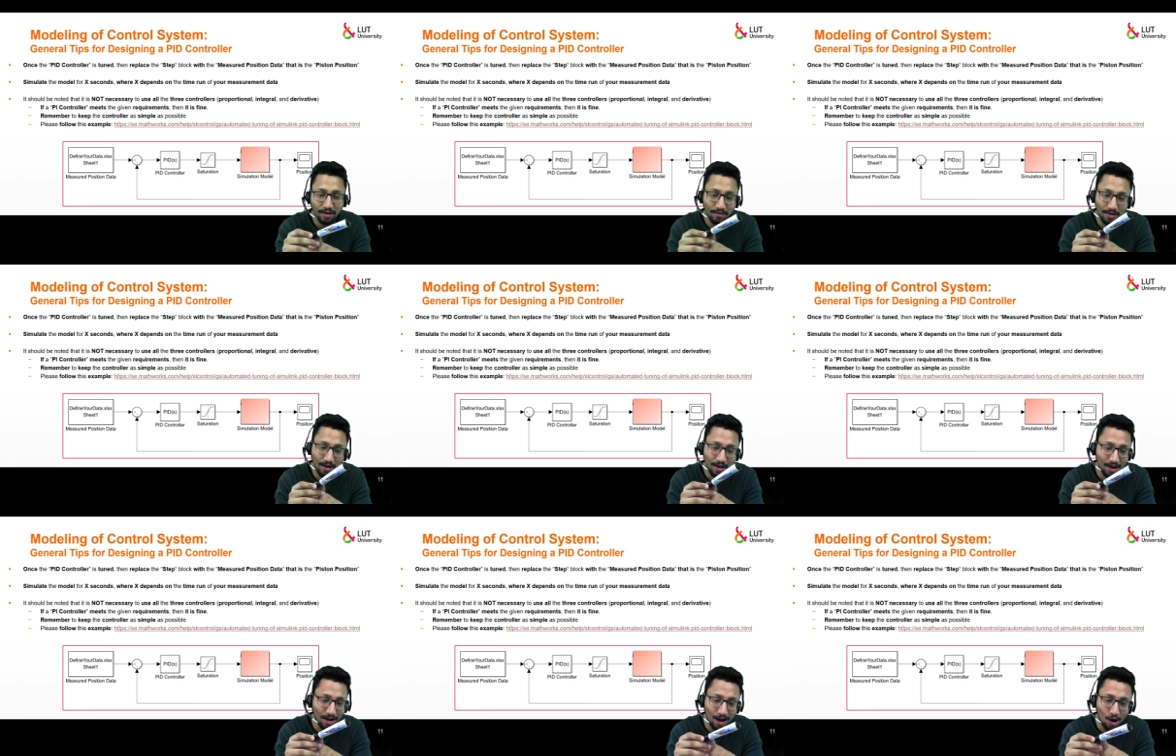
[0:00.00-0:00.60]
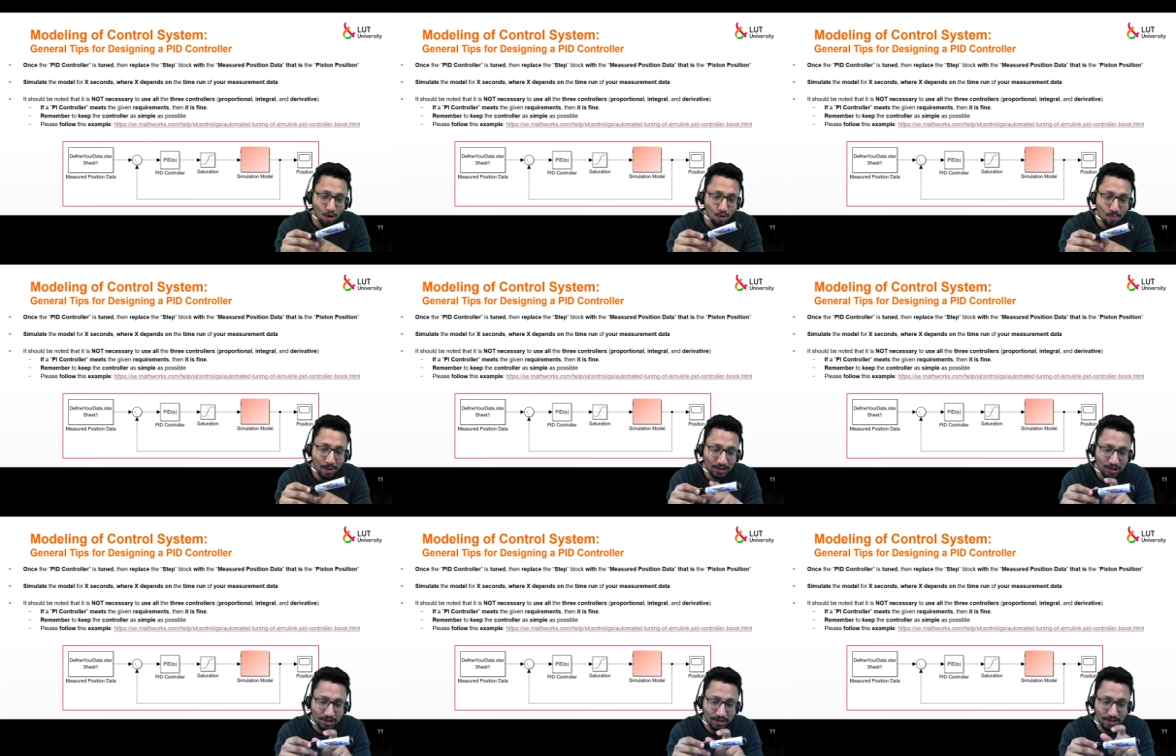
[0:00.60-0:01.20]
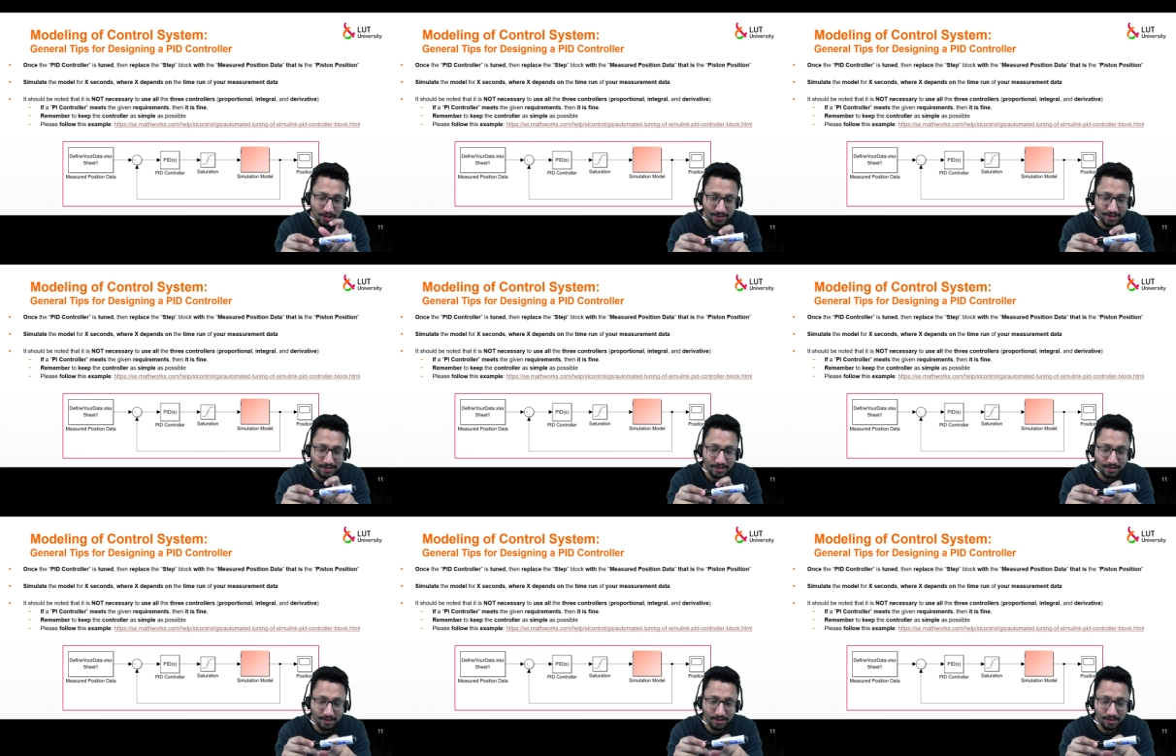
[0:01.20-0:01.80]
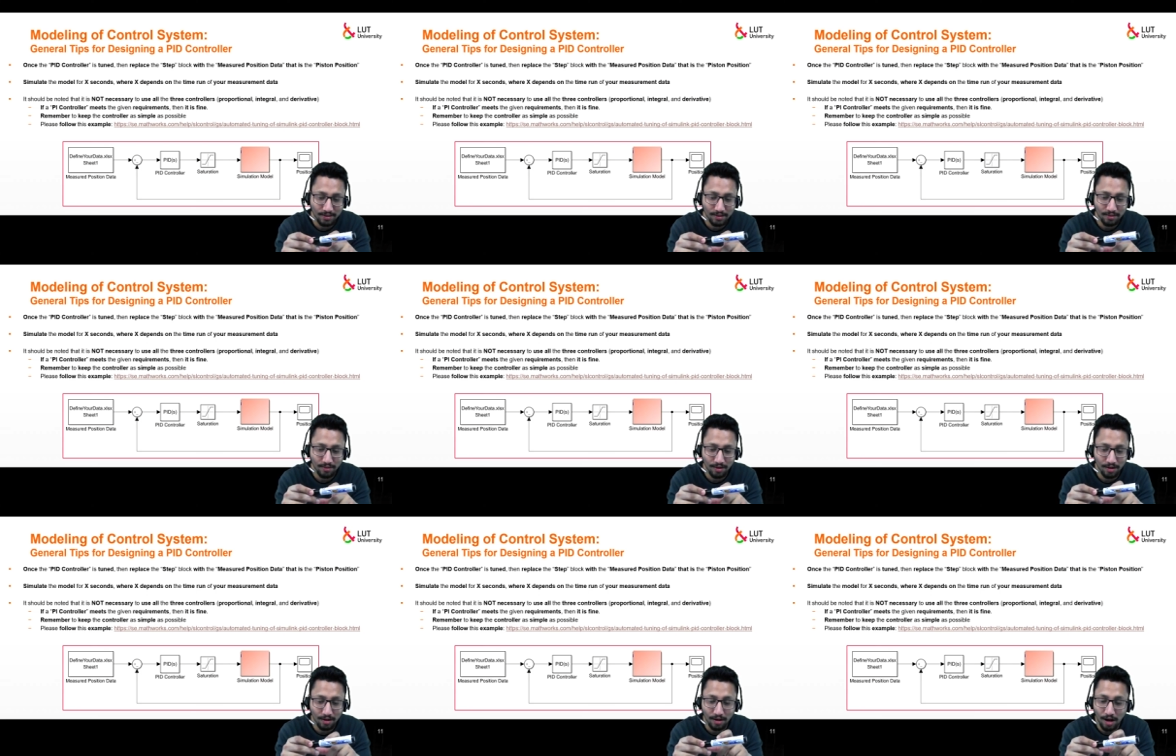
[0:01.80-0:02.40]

uh, how much distance uh,